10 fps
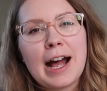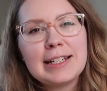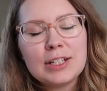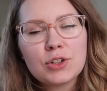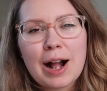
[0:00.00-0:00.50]
I
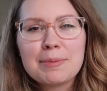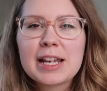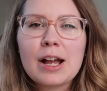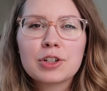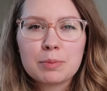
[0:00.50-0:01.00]
did drop
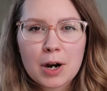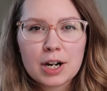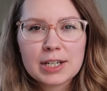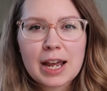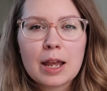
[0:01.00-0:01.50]
down to
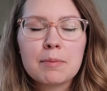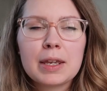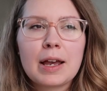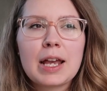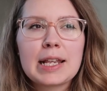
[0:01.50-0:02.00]
part-time
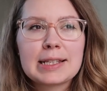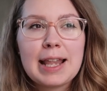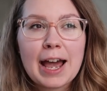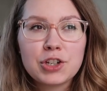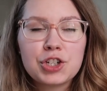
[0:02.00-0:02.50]
because
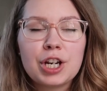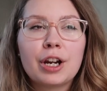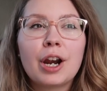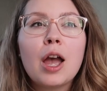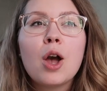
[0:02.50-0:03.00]
last
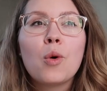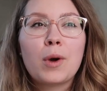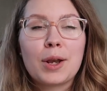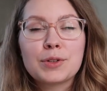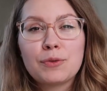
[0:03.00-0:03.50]
year
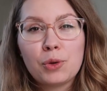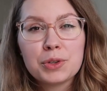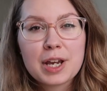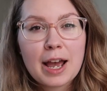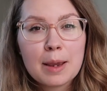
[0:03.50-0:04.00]
when I was
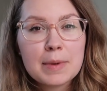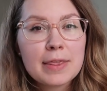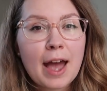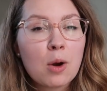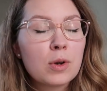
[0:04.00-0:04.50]

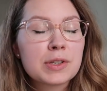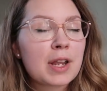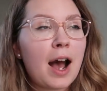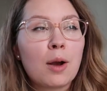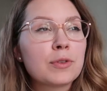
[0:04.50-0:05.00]
full-time, that
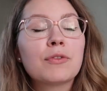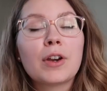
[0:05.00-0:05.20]
was, I was